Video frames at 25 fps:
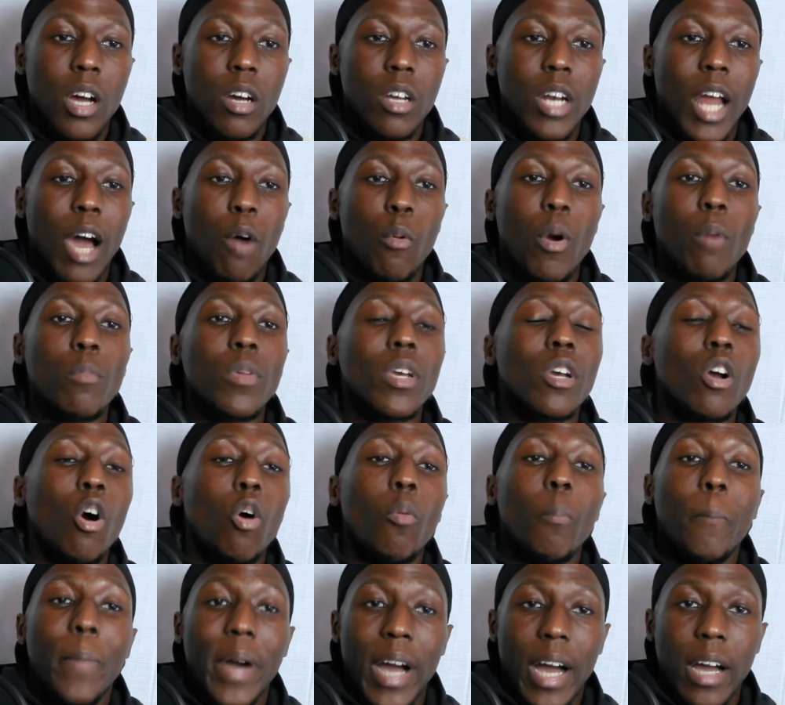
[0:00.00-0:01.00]
Like, when we
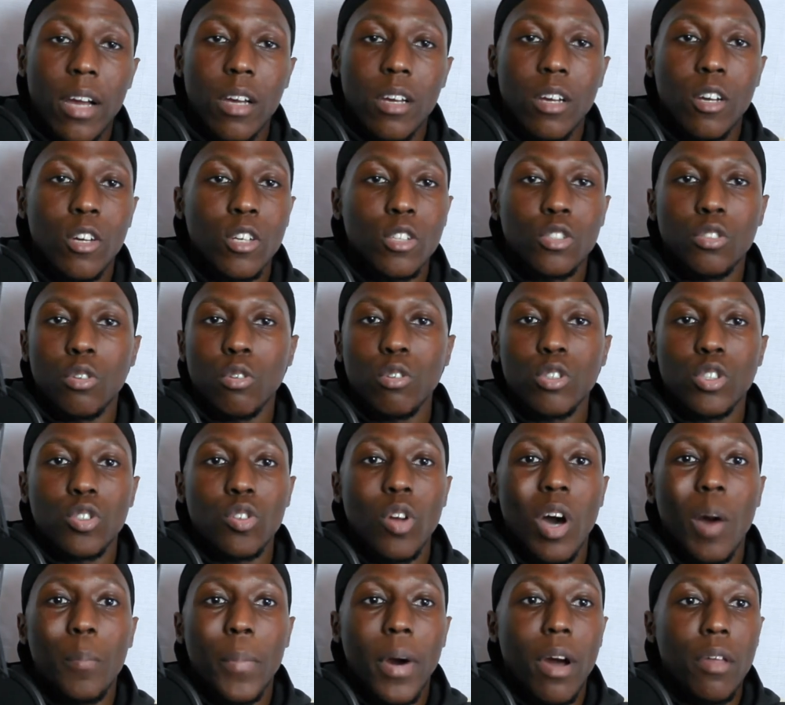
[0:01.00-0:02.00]
go back, couture is
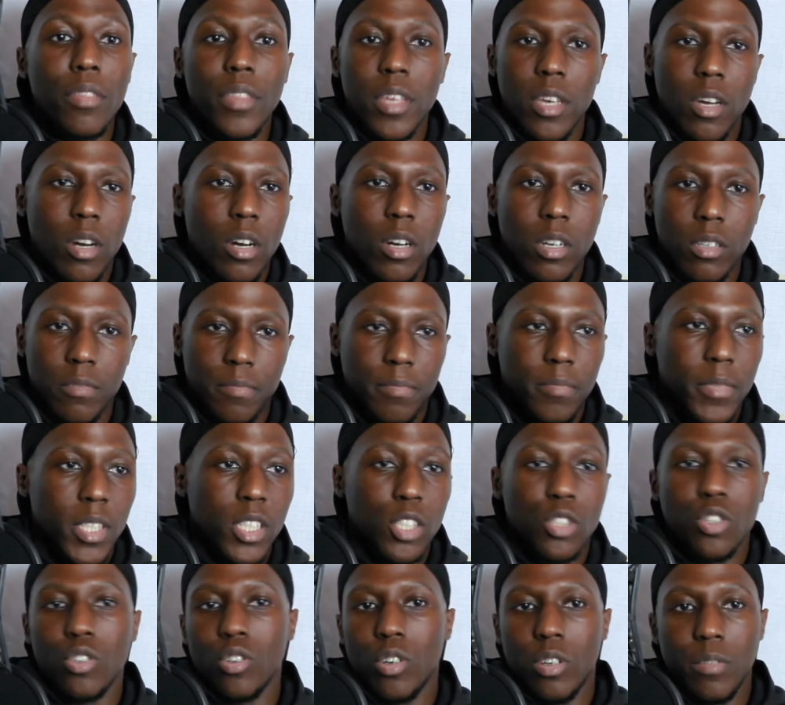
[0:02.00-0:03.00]
not about the art.
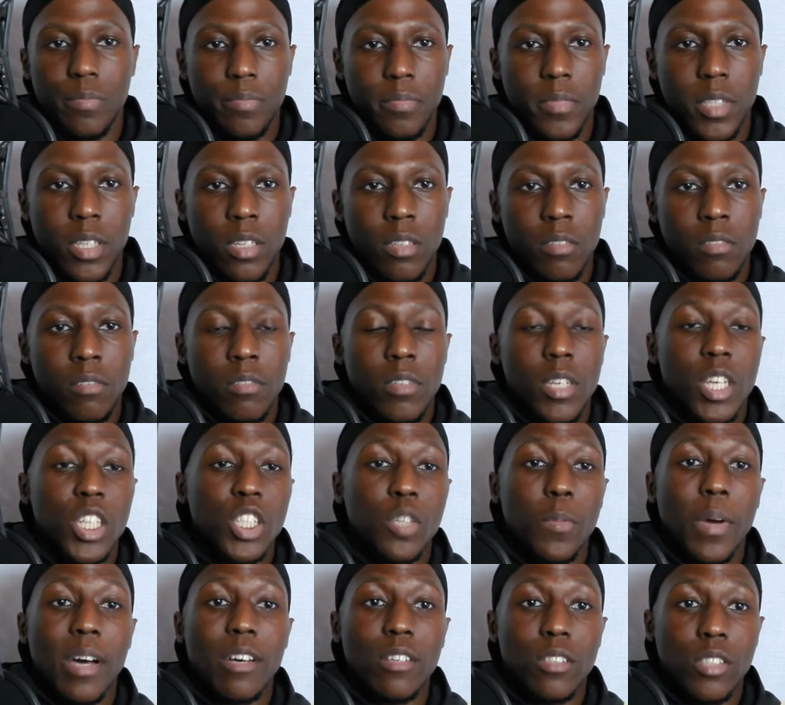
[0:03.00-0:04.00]
It's not.
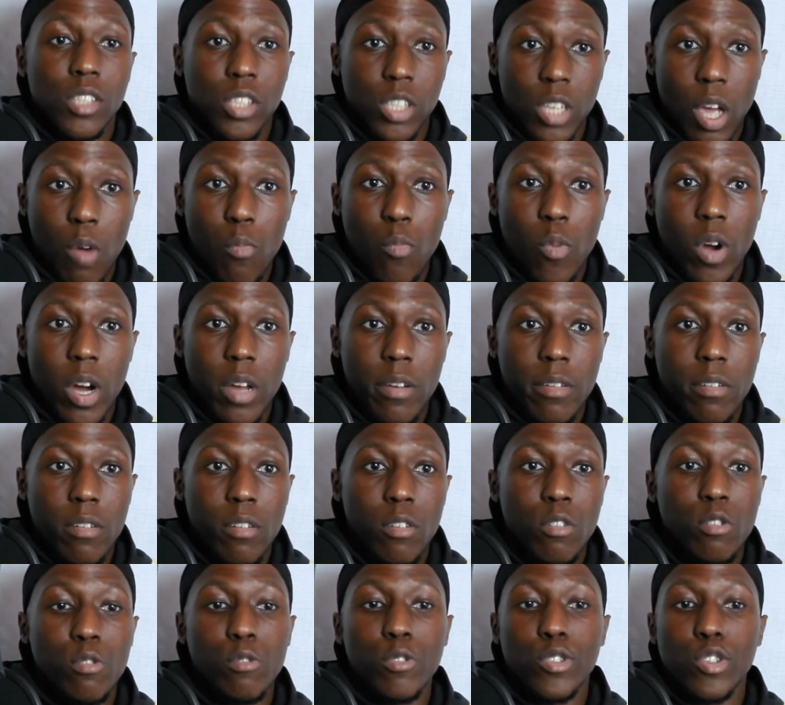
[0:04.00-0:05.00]
It's about someone
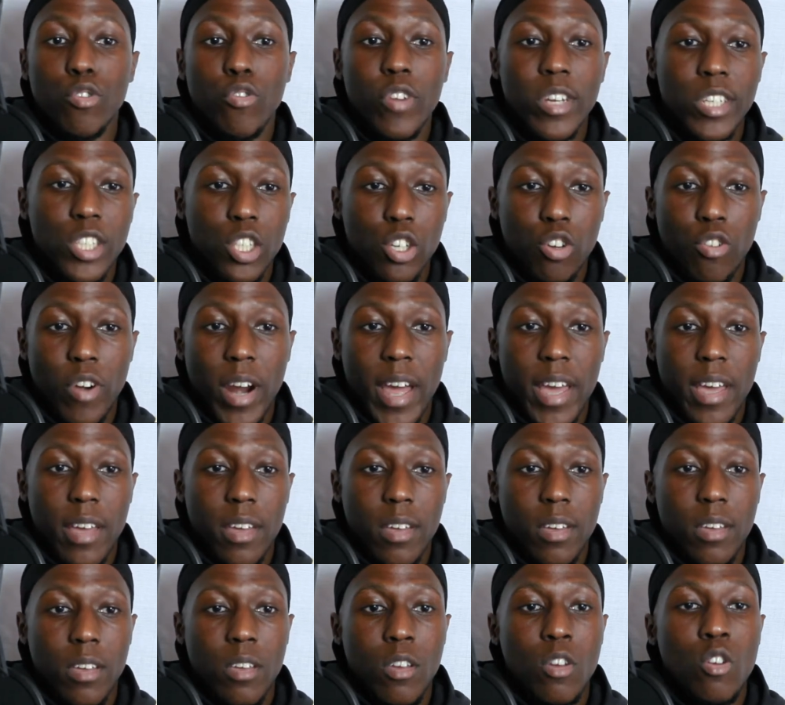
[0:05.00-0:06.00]
who's
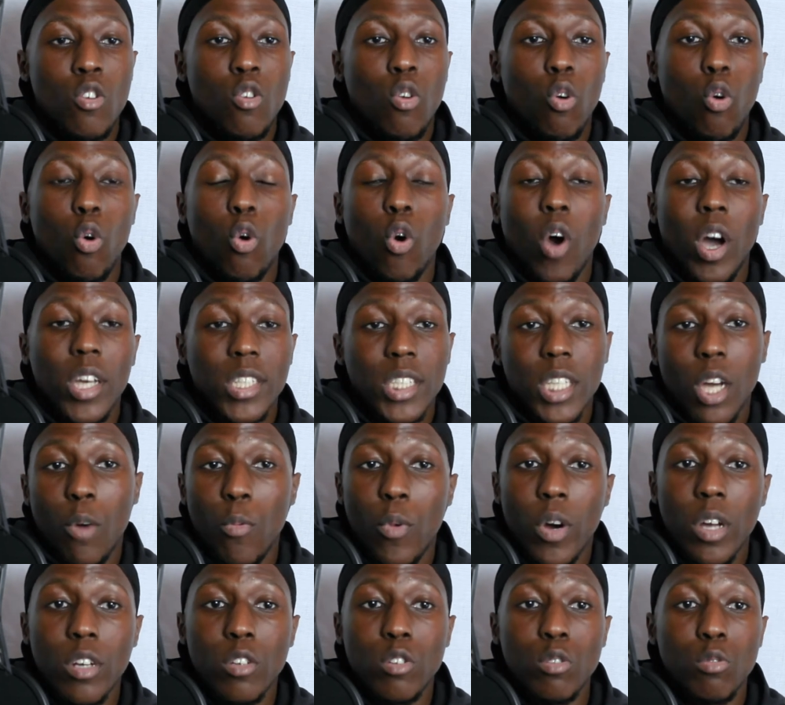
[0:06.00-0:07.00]
aristocratic or
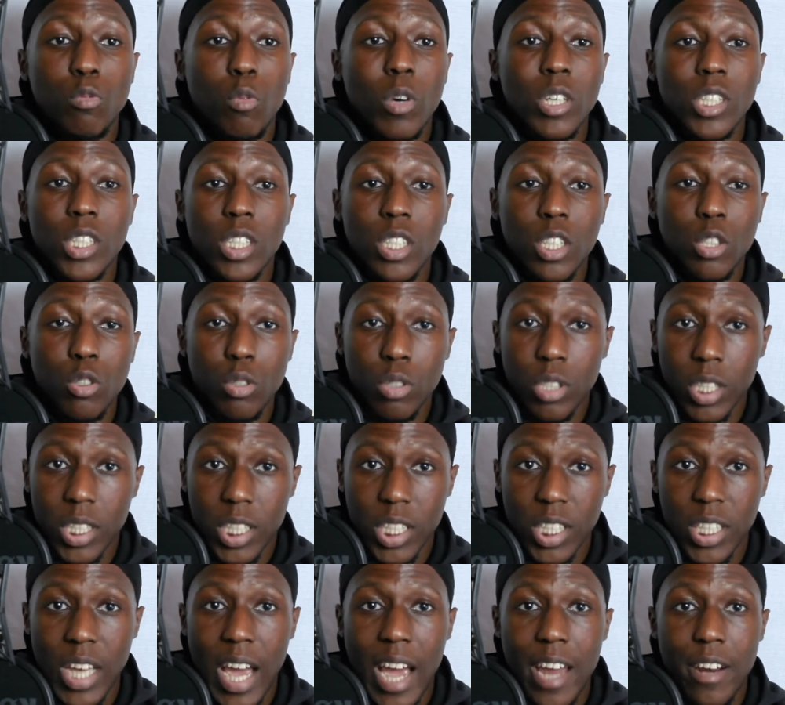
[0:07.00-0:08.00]
someone who wants, who's a
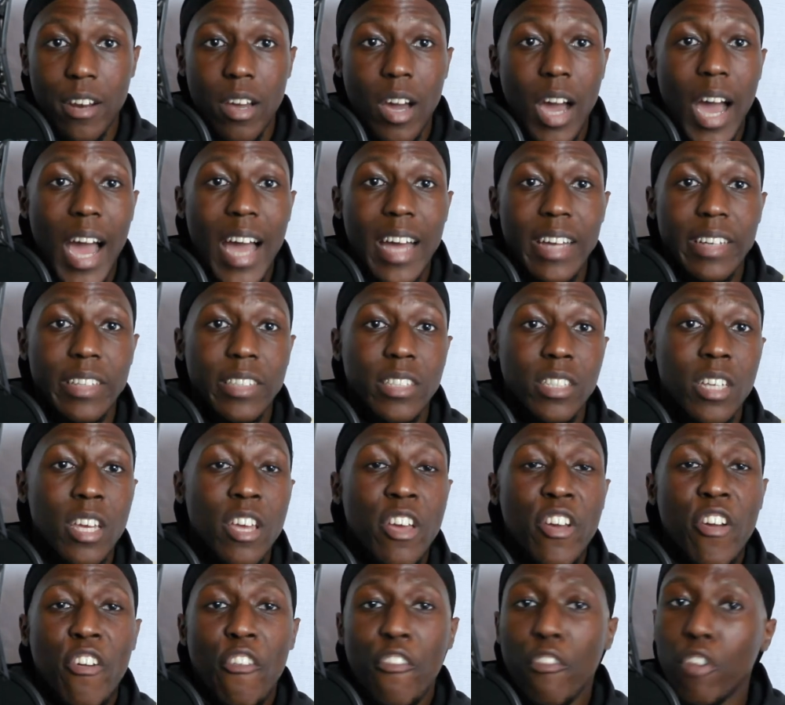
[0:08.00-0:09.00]
designer. And
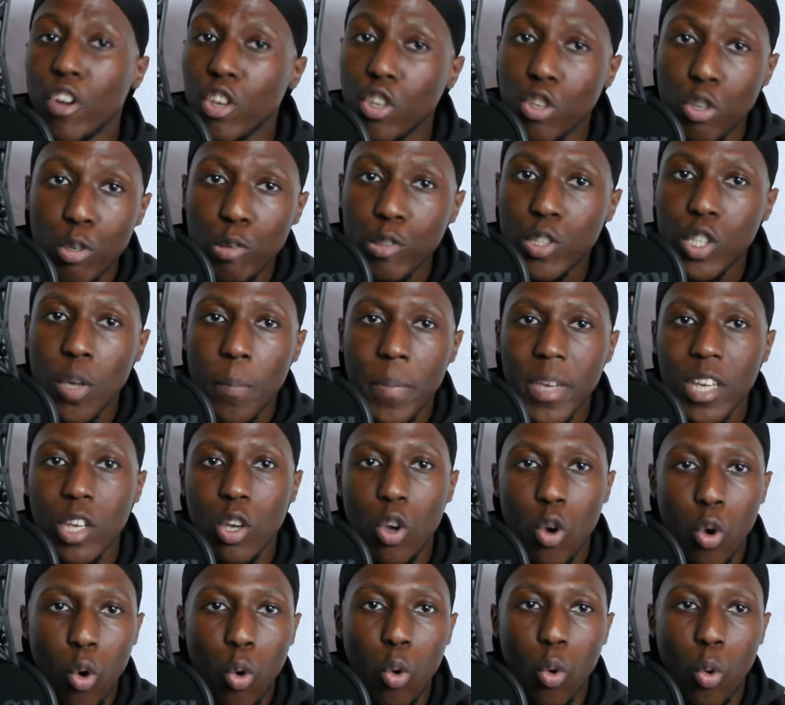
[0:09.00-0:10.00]
for you to be
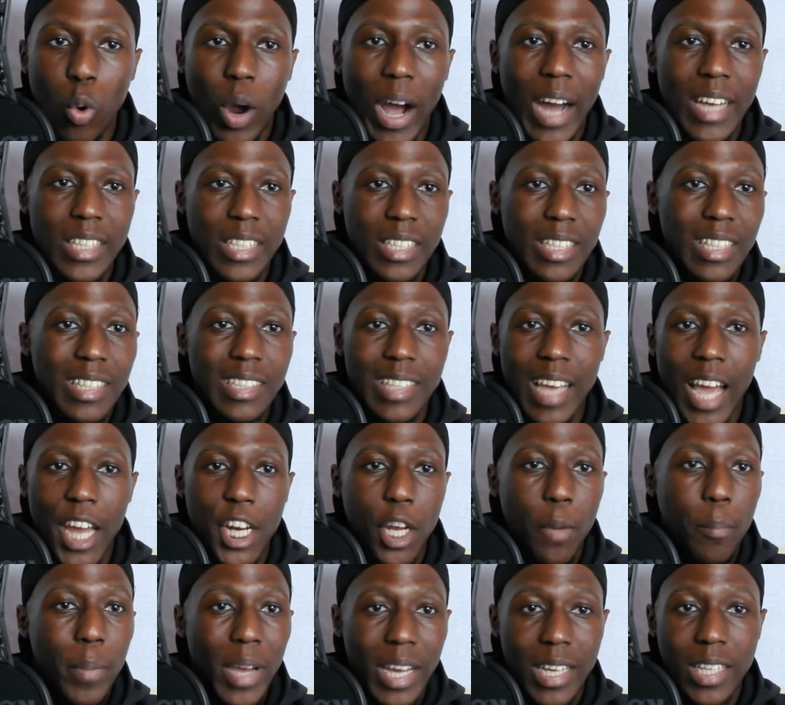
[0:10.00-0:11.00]
cool as a
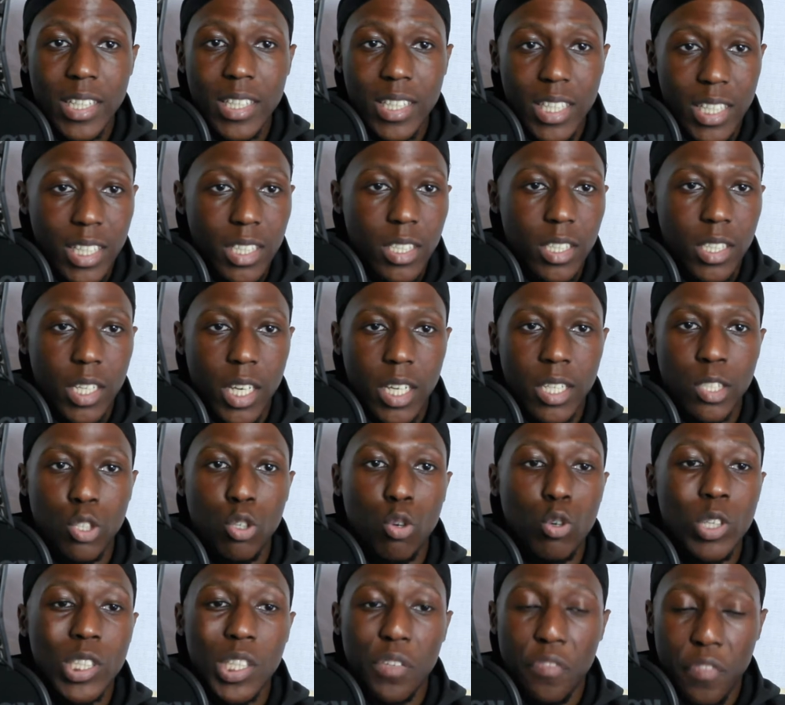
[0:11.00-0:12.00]
designer back in these days,
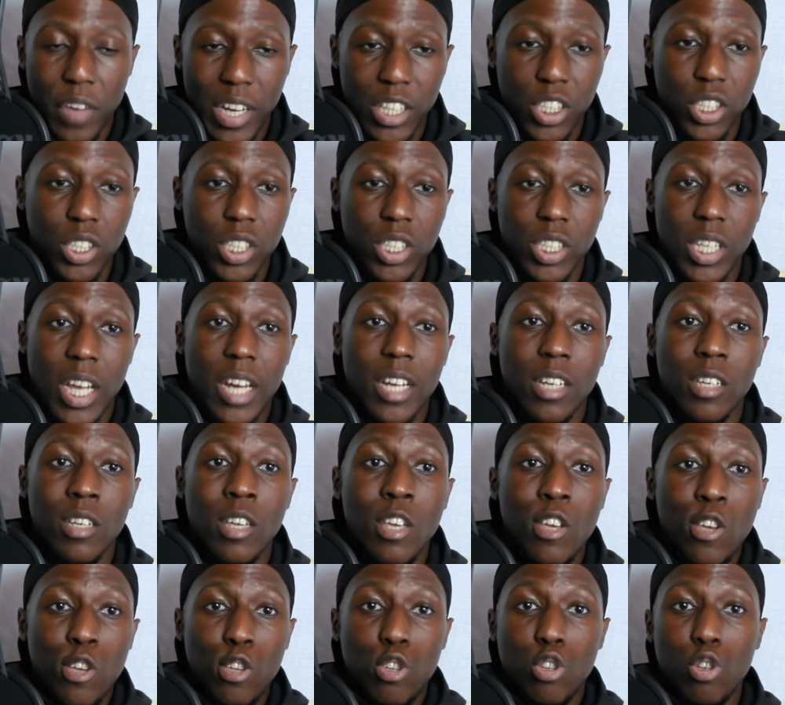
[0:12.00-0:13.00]
or as a fashion designer,
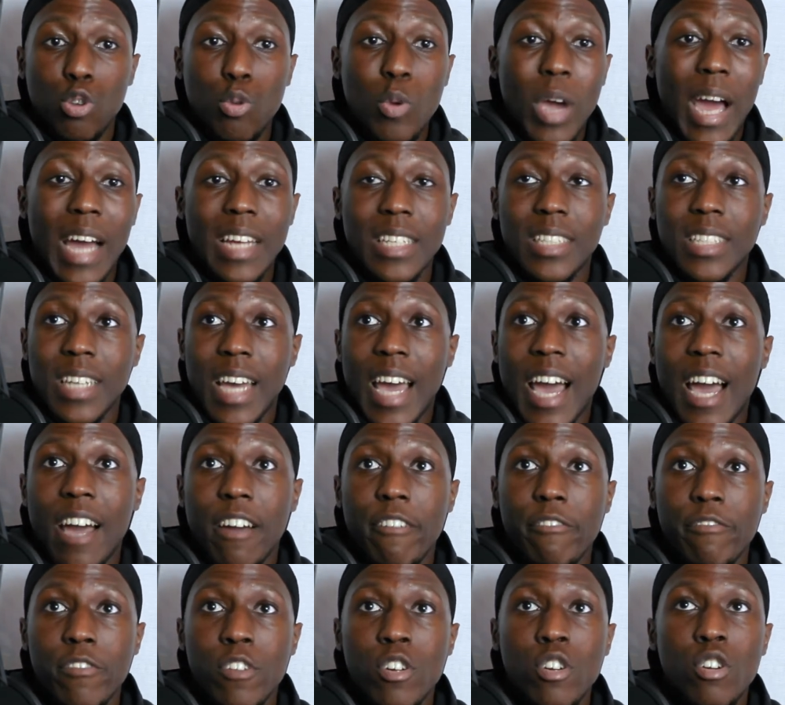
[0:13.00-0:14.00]
you had to
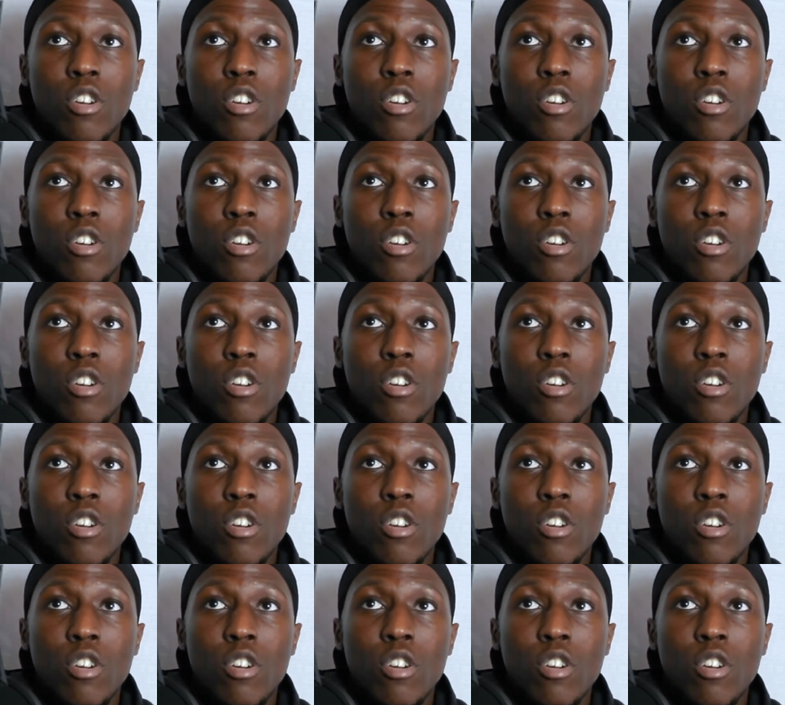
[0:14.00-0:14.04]
have